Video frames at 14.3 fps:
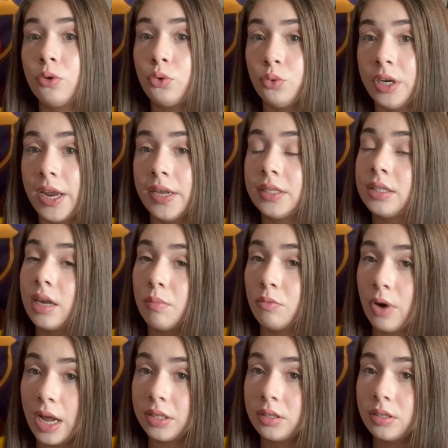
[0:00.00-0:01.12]
Koundé some
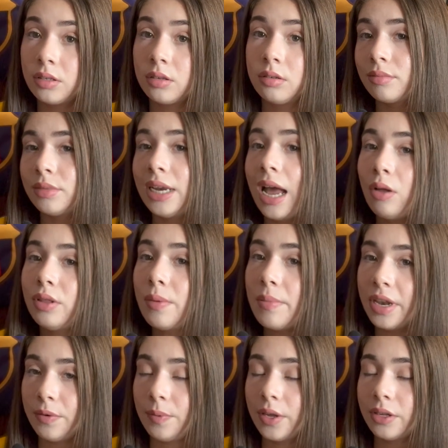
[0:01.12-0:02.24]
rest. Now the
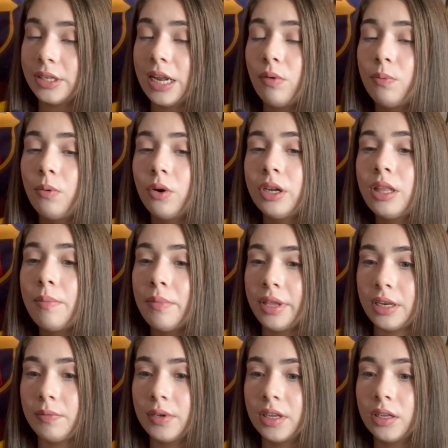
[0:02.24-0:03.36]
midfield. Now for the
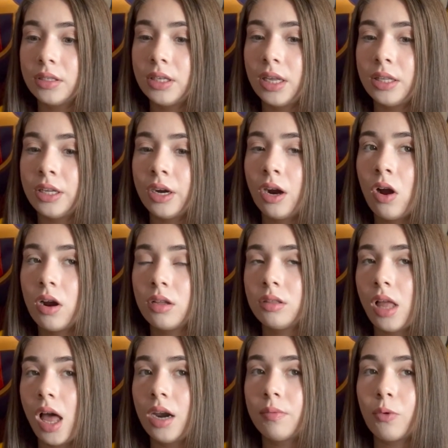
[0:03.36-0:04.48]
midfield, there are a
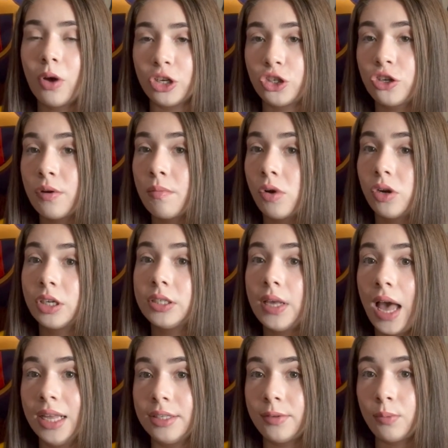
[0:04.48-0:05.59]
lot of question marks
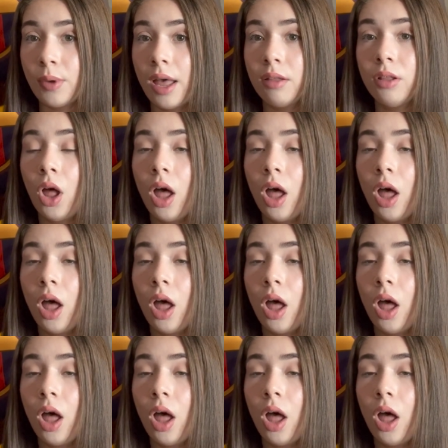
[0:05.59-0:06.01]
as well.